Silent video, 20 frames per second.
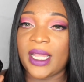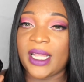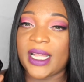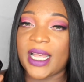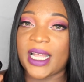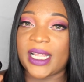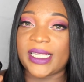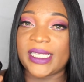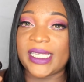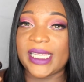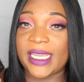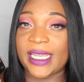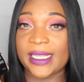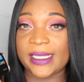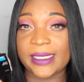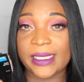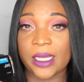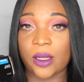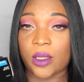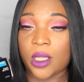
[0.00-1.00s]

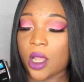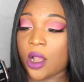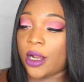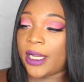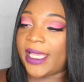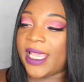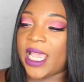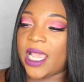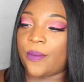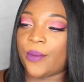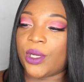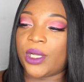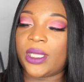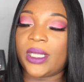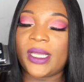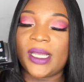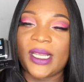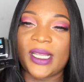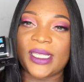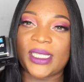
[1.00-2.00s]
DSLR camera.
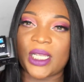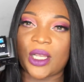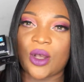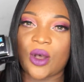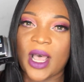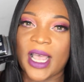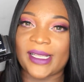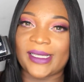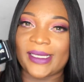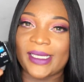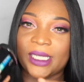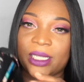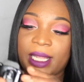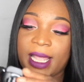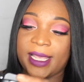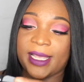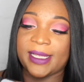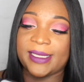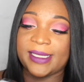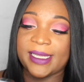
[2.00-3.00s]
So I still,
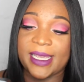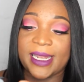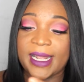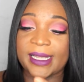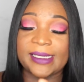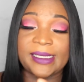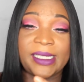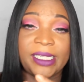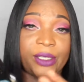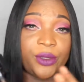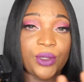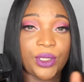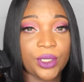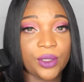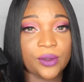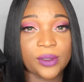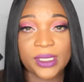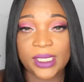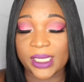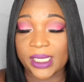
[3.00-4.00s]
like I said, I still
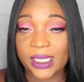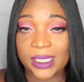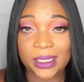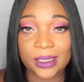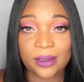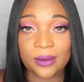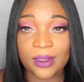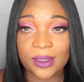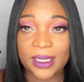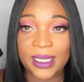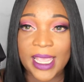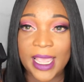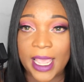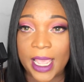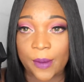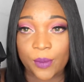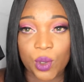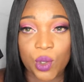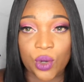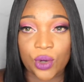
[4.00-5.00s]
use this
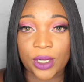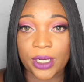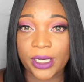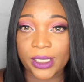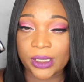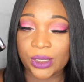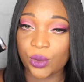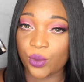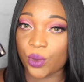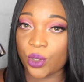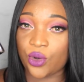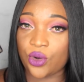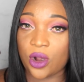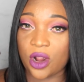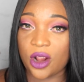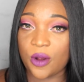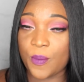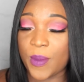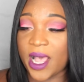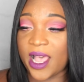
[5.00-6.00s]
camcorder to
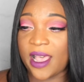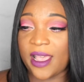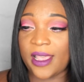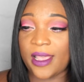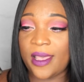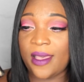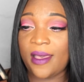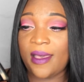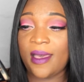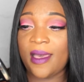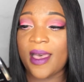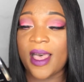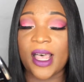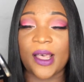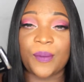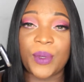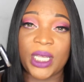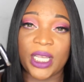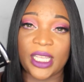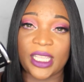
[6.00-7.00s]
record my
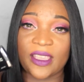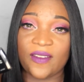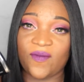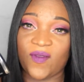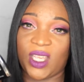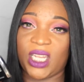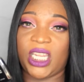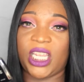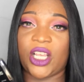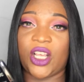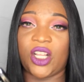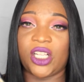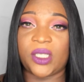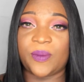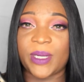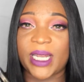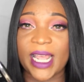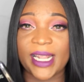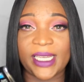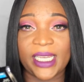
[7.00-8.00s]
cooking
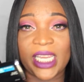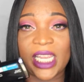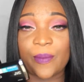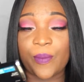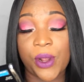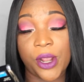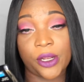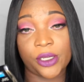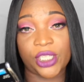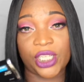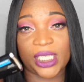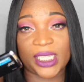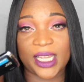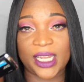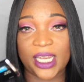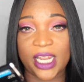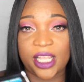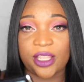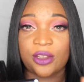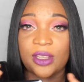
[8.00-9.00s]
videos, but I did purchase
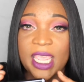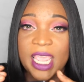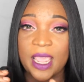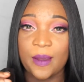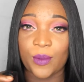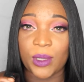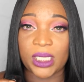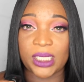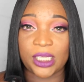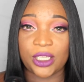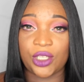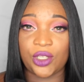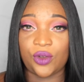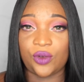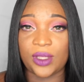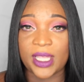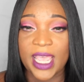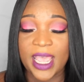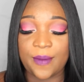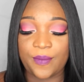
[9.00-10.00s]
another camera to
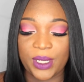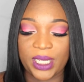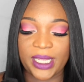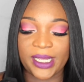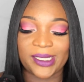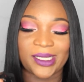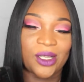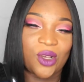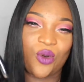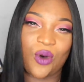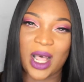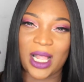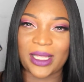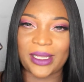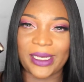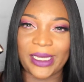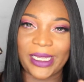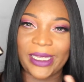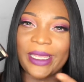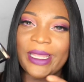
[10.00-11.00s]
do that because the
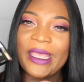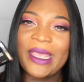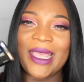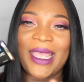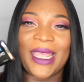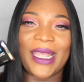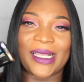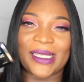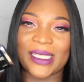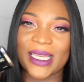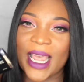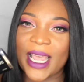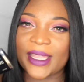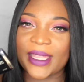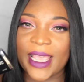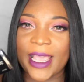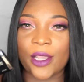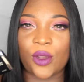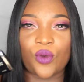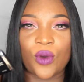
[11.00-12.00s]
quality is
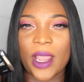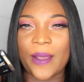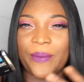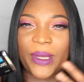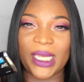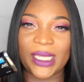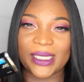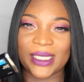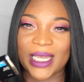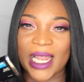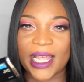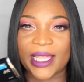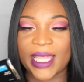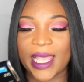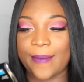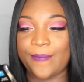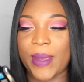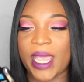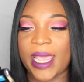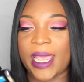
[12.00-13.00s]
not that great, but it's not
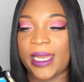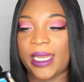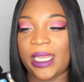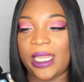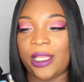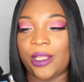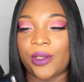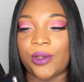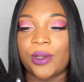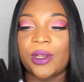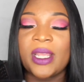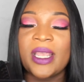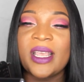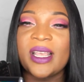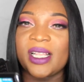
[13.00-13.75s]
that bad either.